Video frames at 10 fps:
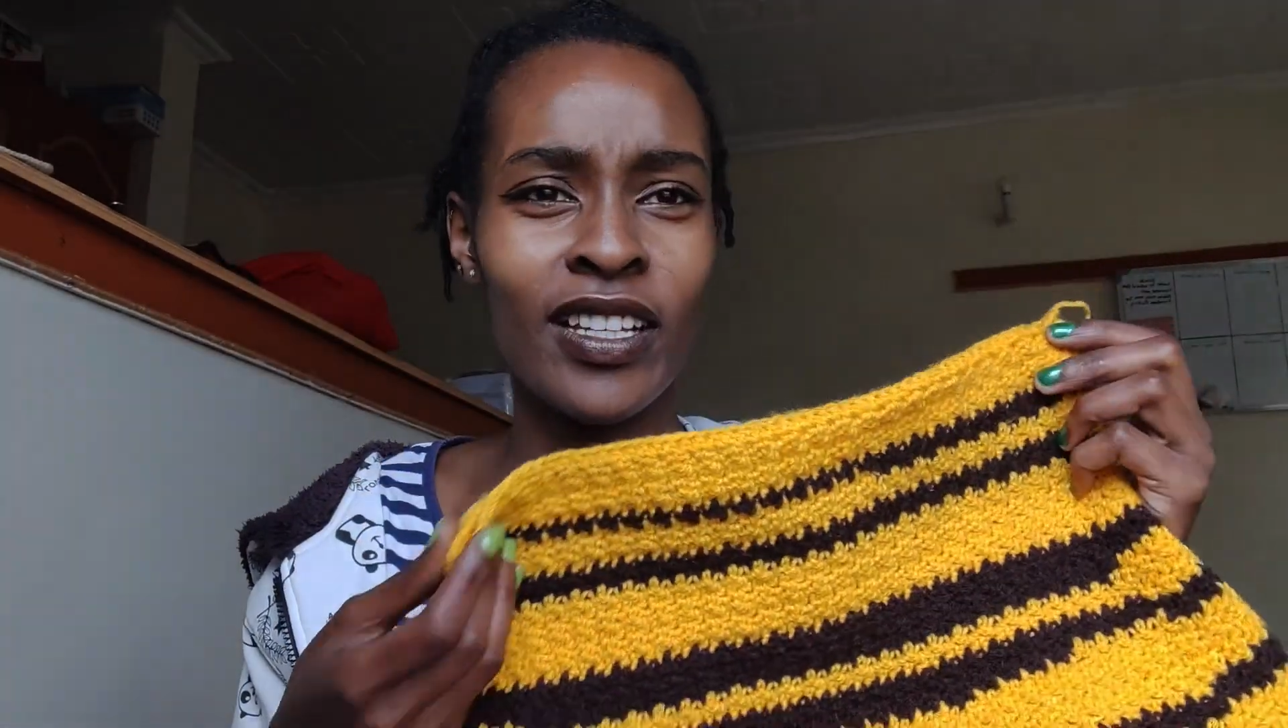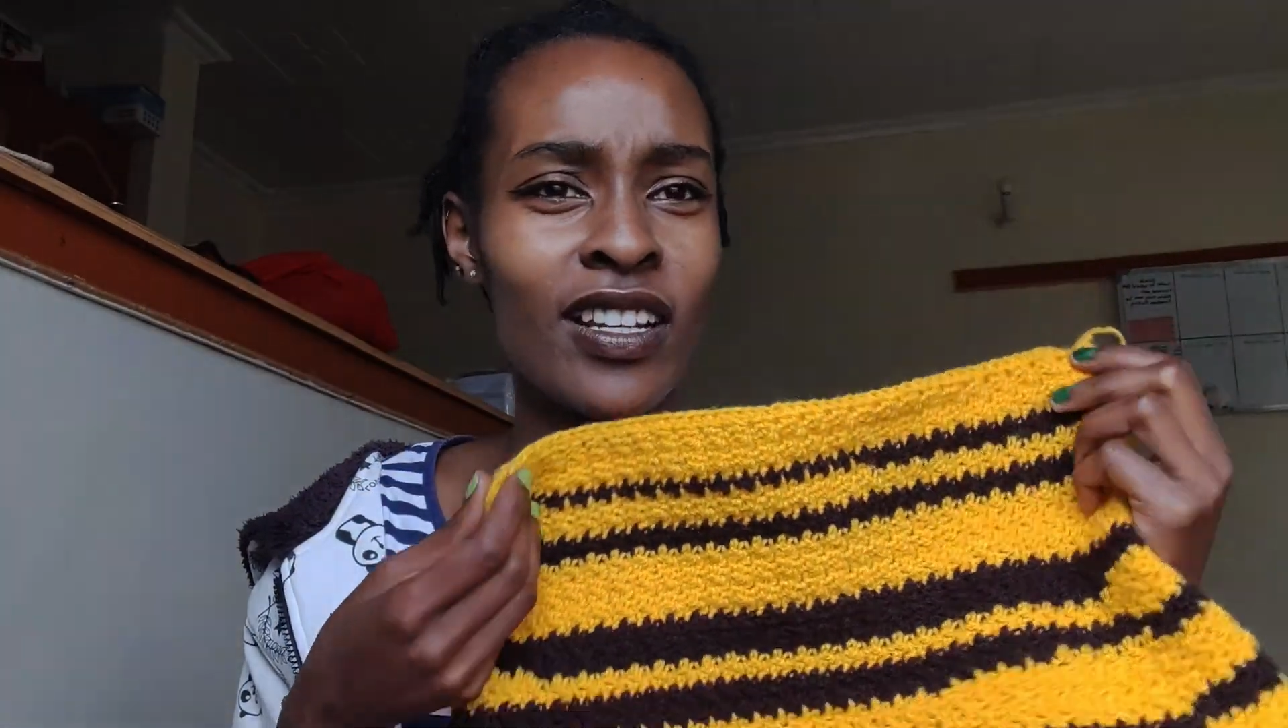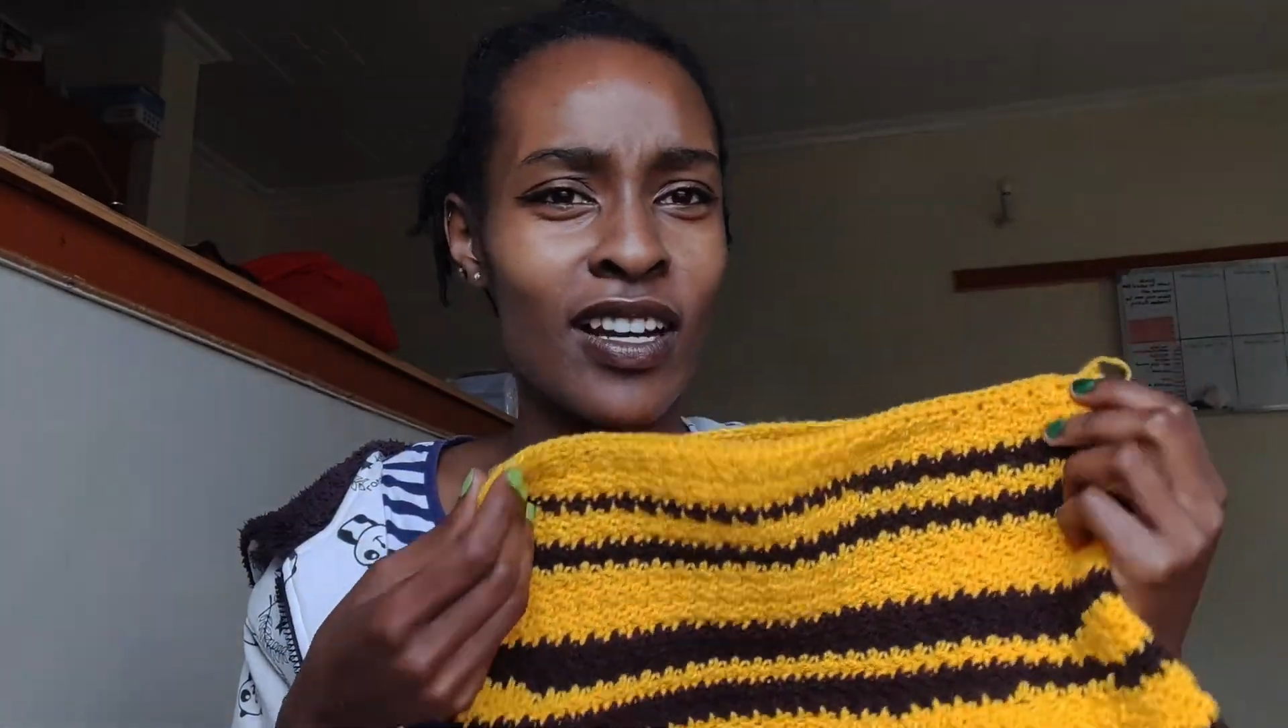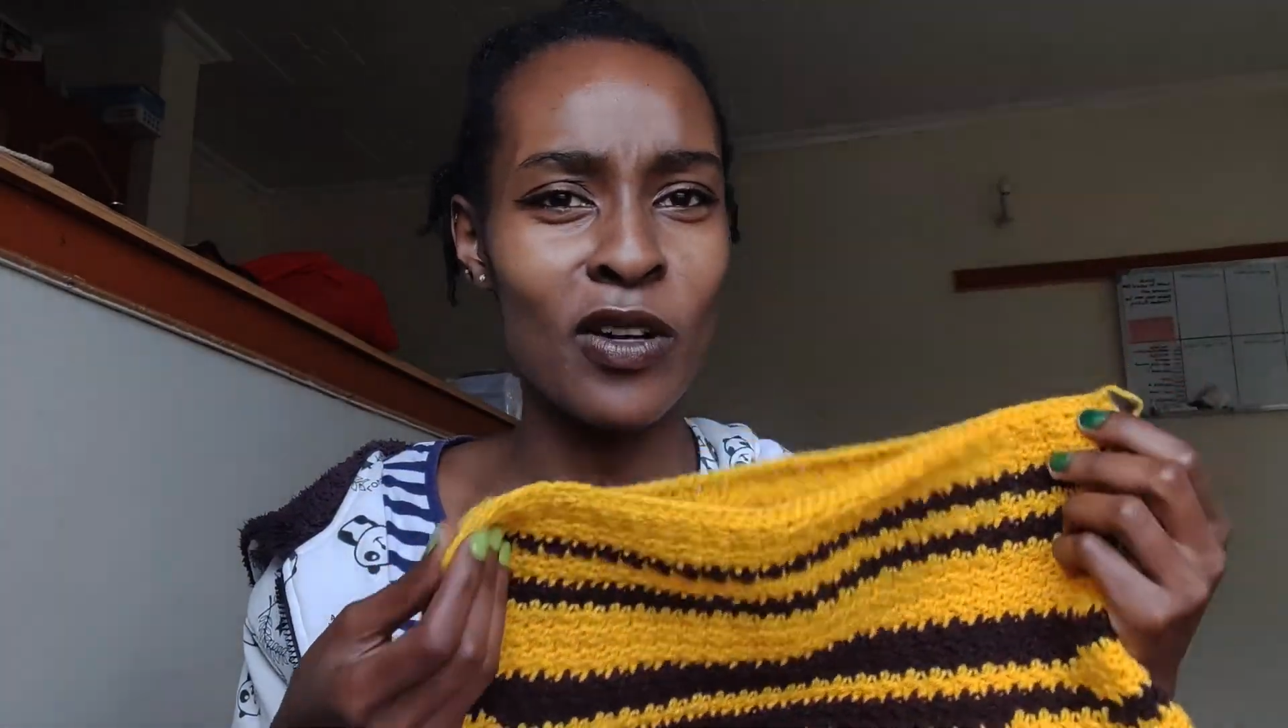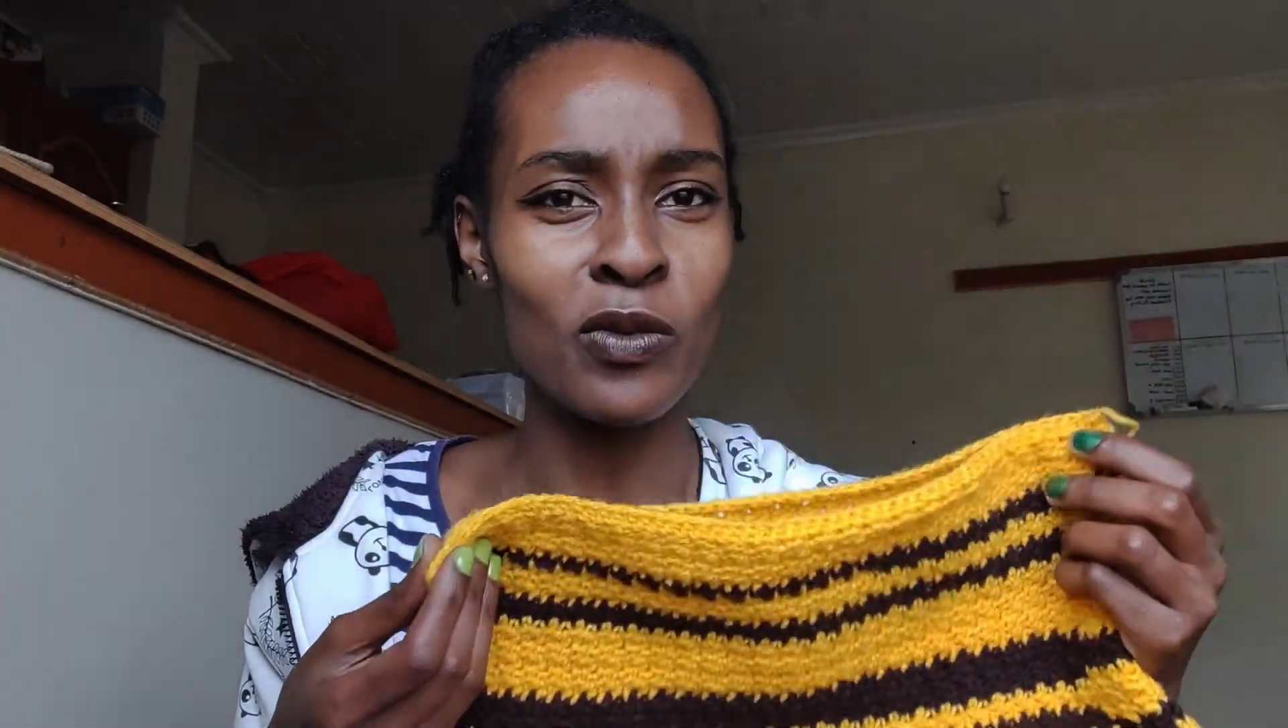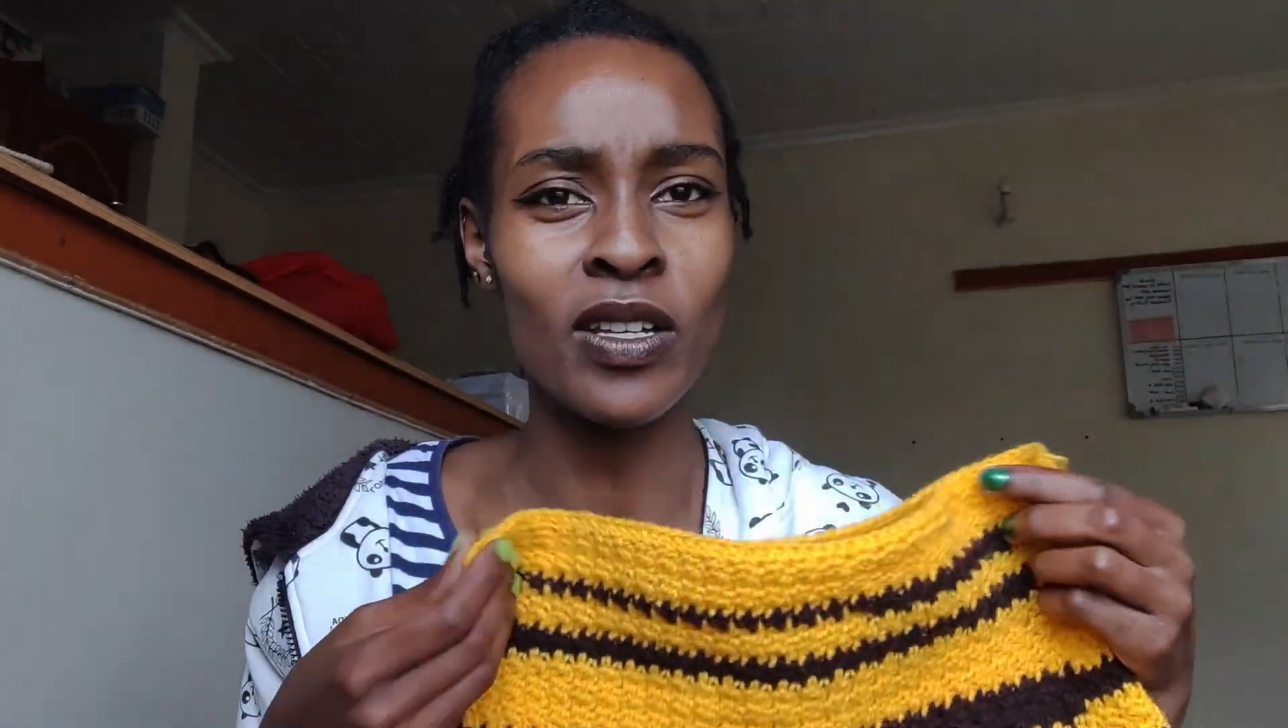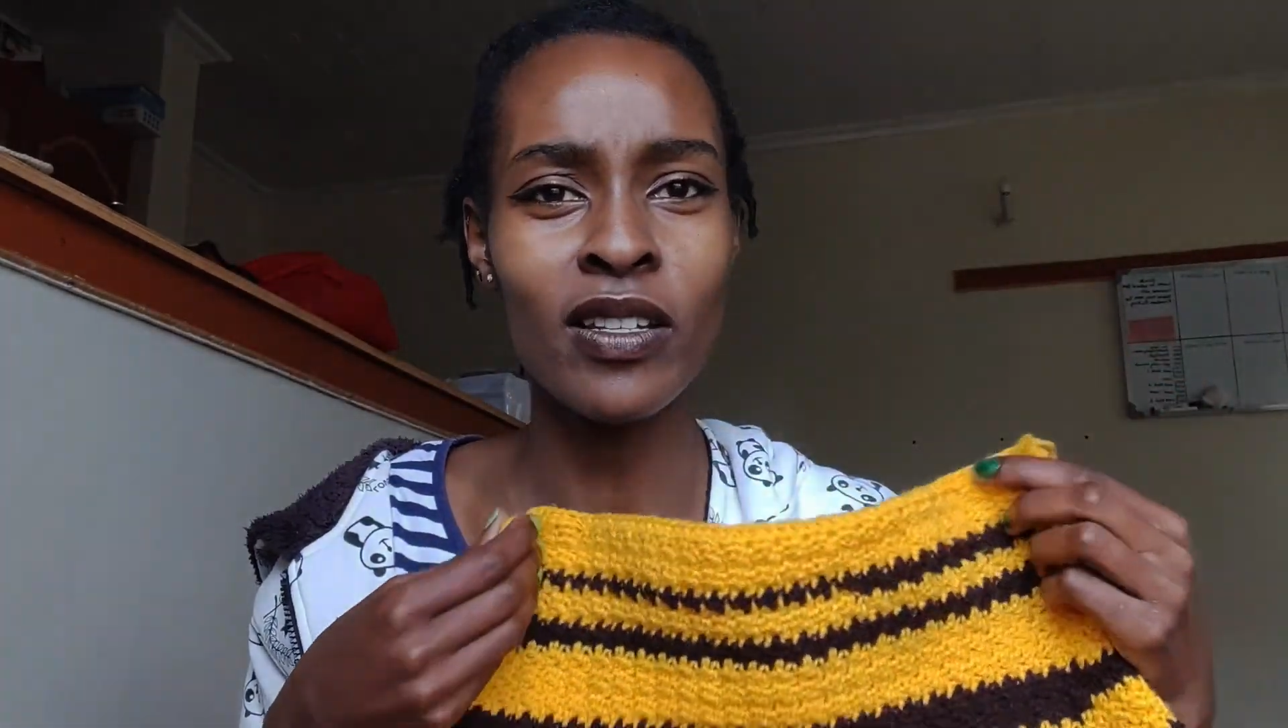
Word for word: I didn't count,